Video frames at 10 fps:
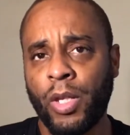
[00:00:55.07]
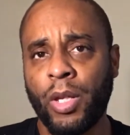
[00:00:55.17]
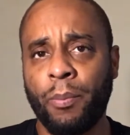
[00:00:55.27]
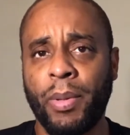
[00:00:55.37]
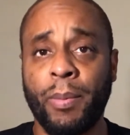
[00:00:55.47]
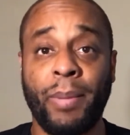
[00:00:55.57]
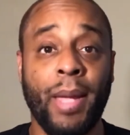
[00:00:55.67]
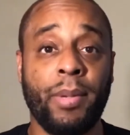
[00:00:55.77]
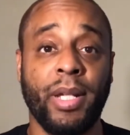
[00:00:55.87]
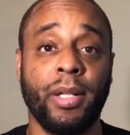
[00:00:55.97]
be able
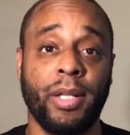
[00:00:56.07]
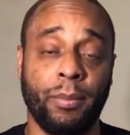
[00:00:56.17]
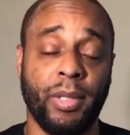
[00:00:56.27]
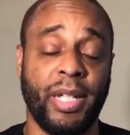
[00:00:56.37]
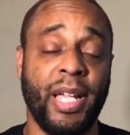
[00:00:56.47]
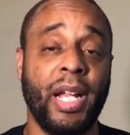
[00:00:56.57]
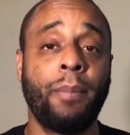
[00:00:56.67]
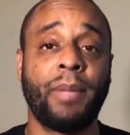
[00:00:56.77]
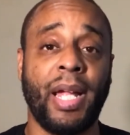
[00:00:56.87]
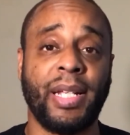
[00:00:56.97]
to get up
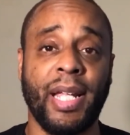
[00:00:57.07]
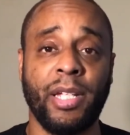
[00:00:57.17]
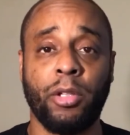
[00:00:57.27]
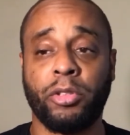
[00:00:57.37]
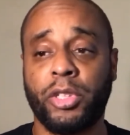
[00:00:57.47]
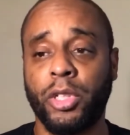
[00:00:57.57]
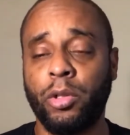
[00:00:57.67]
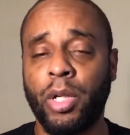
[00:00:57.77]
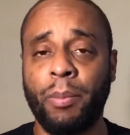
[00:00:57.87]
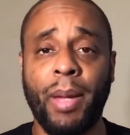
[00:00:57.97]
like they used to,
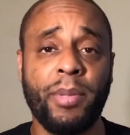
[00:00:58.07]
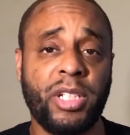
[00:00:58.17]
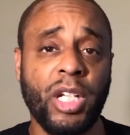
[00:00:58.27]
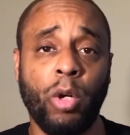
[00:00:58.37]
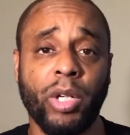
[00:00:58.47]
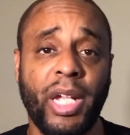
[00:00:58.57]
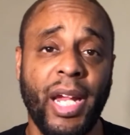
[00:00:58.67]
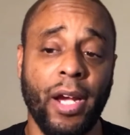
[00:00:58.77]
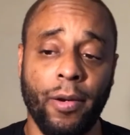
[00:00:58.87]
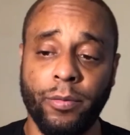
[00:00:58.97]
and maybe she don't
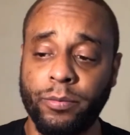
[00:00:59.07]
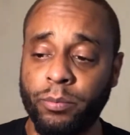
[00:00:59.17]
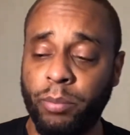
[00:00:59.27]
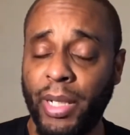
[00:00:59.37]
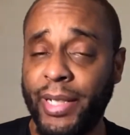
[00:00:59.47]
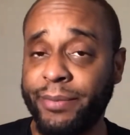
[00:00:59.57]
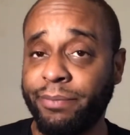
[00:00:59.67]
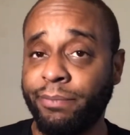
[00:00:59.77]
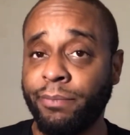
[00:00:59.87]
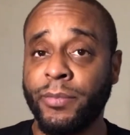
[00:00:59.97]
care. But
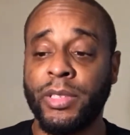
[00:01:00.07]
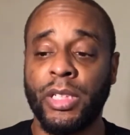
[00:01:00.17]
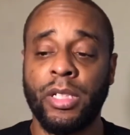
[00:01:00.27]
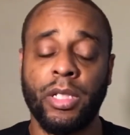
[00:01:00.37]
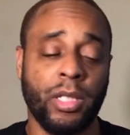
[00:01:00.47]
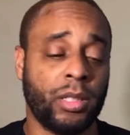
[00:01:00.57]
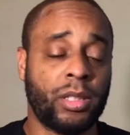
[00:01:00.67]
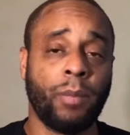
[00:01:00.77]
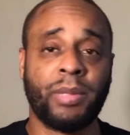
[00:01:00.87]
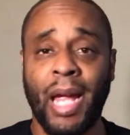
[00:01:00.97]

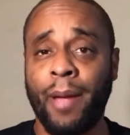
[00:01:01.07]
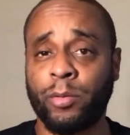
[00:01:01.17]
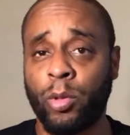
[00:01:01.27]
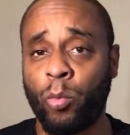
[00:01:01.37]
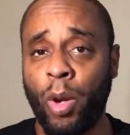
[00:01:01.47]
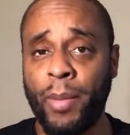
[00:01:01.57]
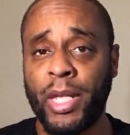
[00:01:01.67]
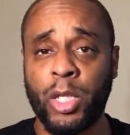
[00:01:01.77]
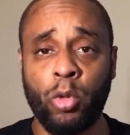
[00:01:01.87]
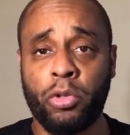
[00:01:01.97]
sometimes when women
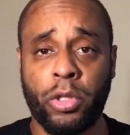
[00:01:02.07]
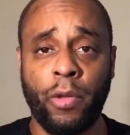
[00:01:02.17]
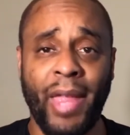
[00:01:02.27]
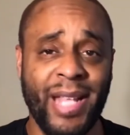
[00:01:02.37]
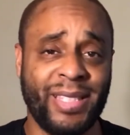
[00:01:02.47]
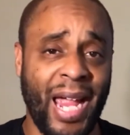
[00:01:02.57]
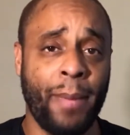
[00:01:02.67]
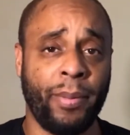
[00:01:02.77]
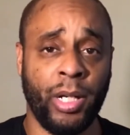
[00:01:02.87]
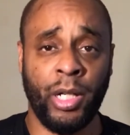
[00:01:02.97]
used to that type of